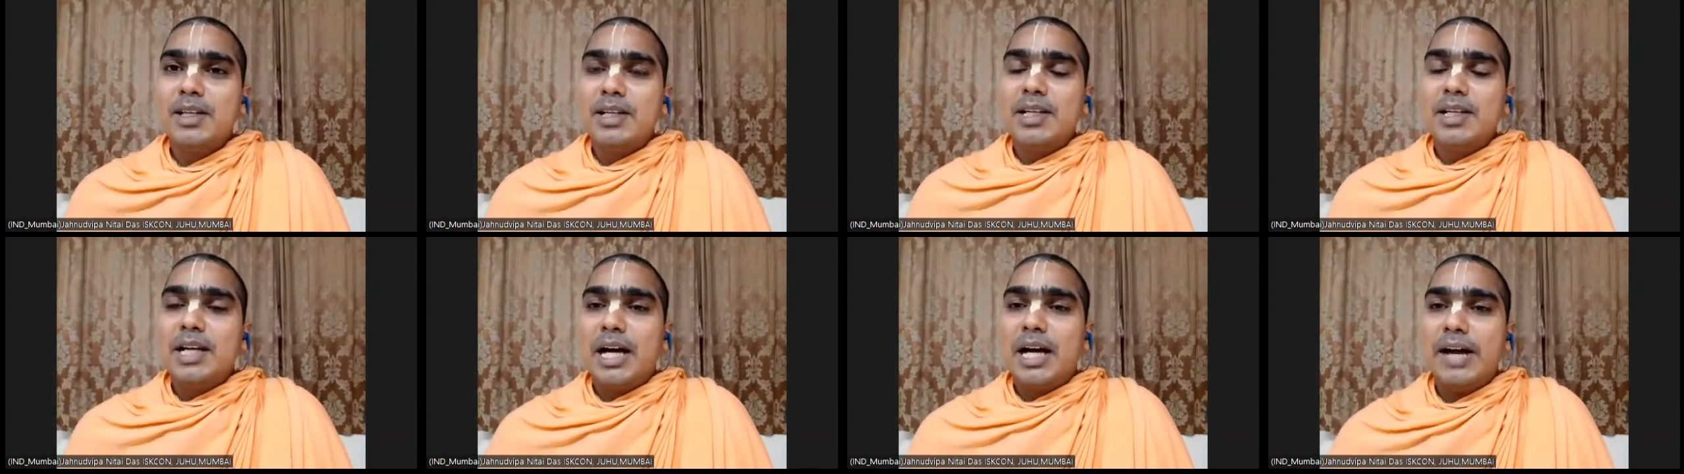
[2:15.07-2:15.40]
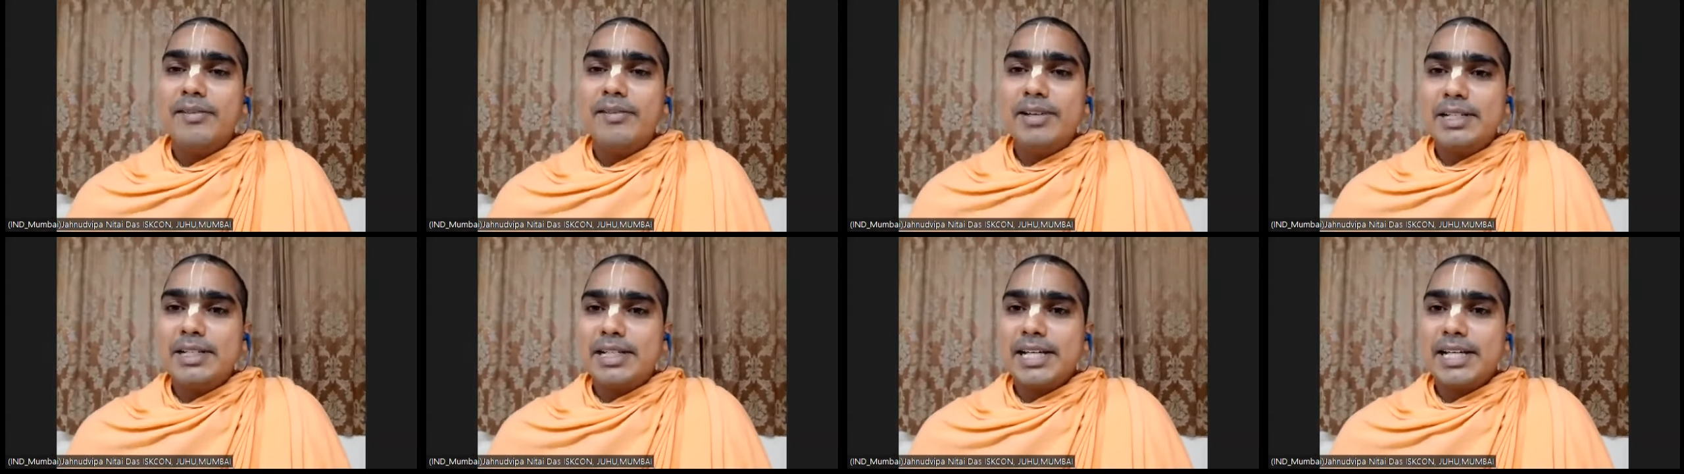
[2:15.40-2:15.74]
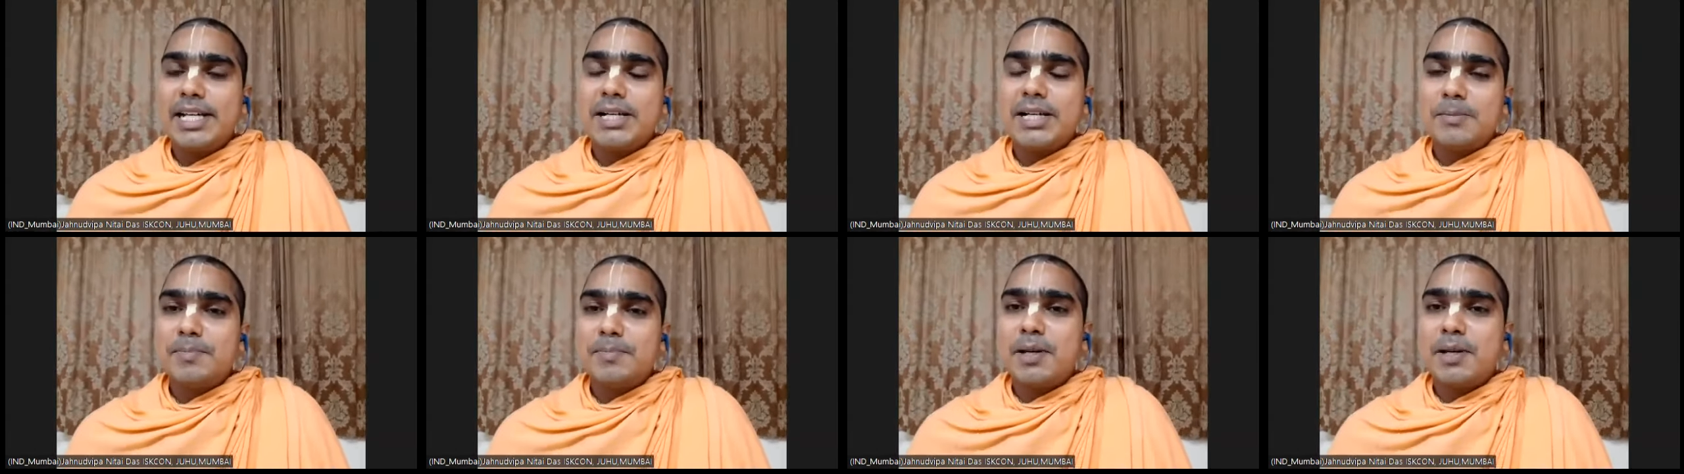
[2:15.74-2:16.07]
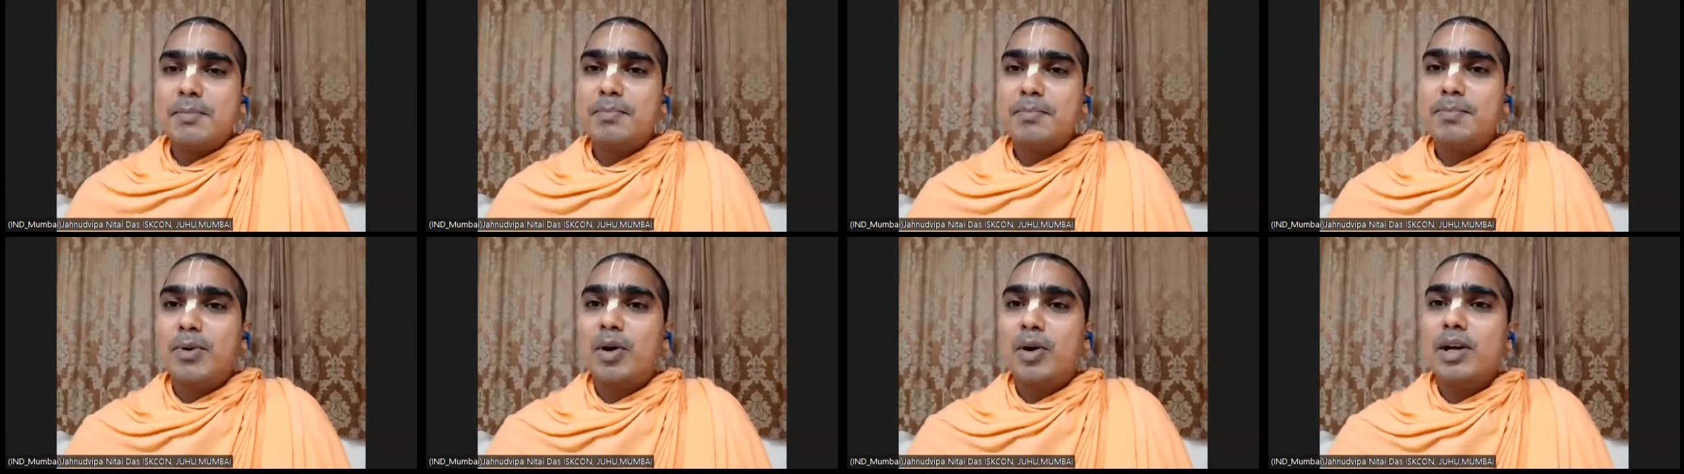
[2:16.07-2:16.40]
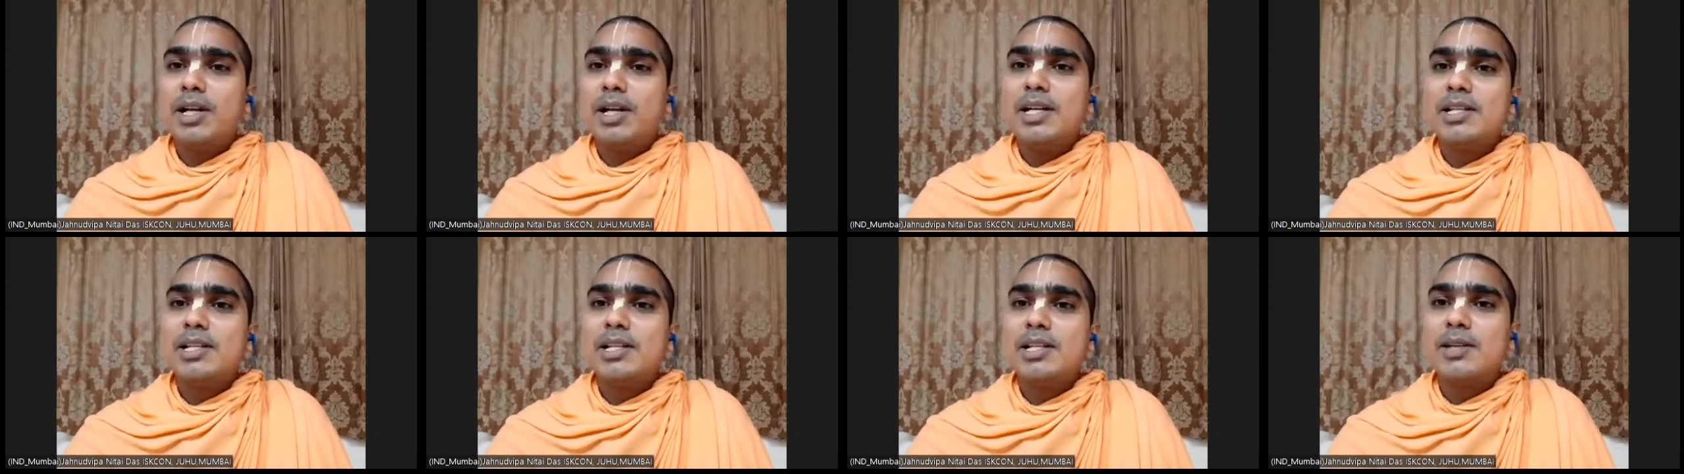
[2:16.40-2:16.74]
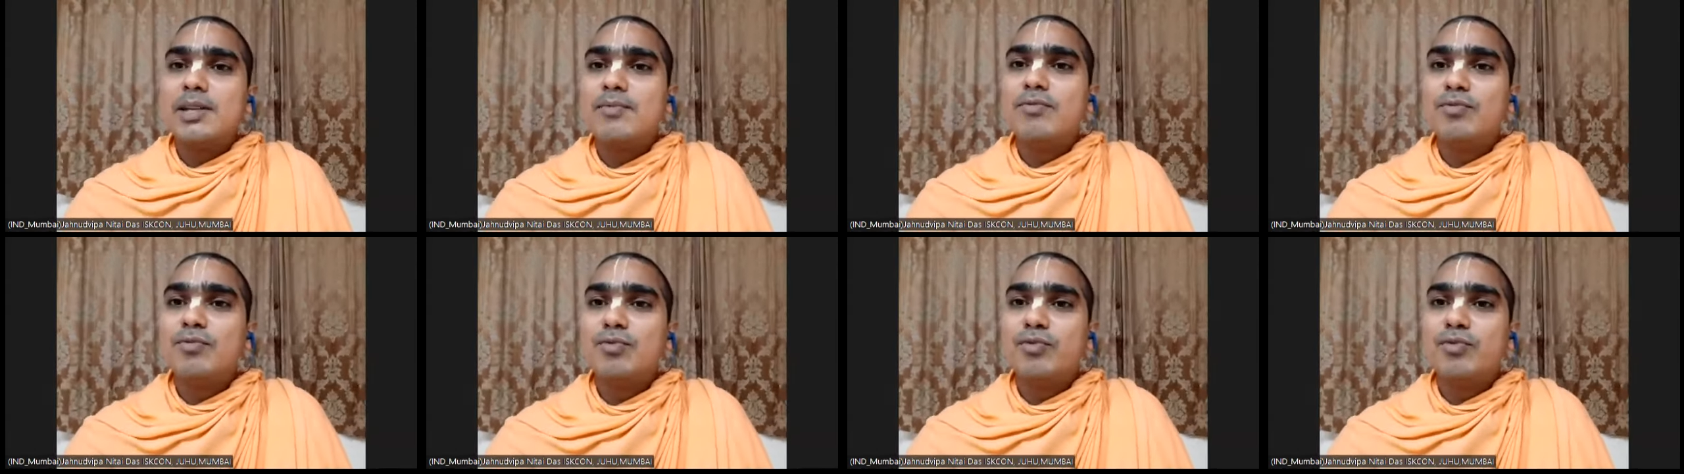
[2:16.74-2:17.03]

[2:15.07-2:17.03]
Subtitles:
I will take up some points, some